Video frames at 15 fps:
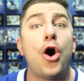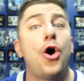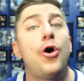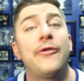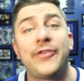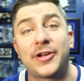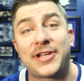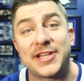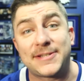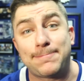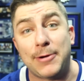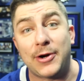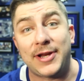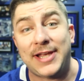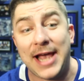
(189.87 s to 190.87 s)
over to
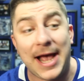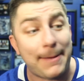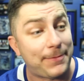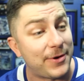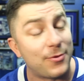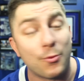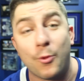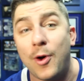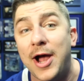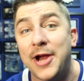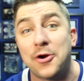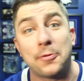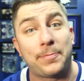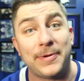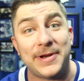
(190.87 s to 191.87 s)
Kasperi Kapanen,
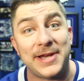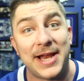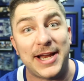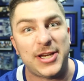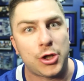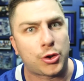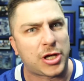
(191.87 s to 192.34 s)
wide open net,